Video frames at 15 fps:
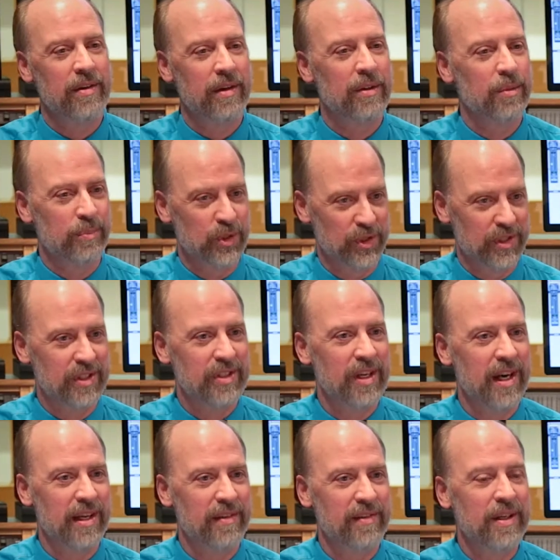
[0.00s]
on the music
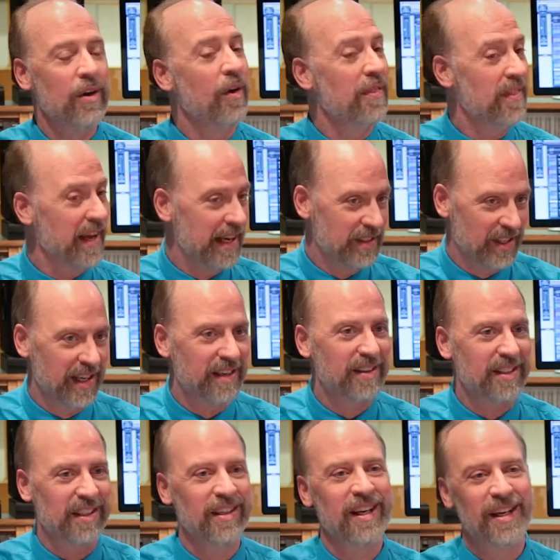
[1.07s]
side of it, on that side of
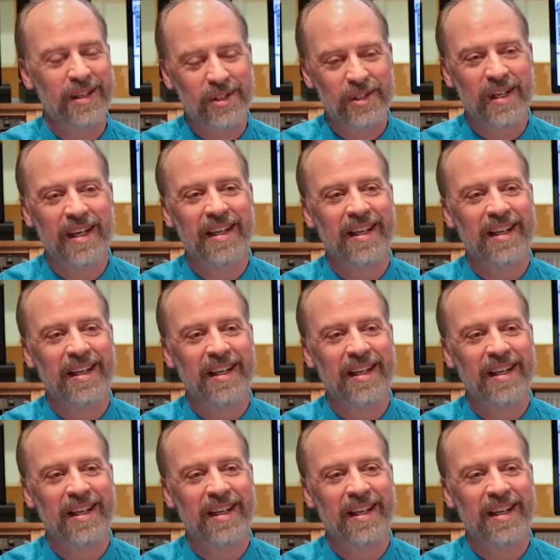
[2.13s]
the glass,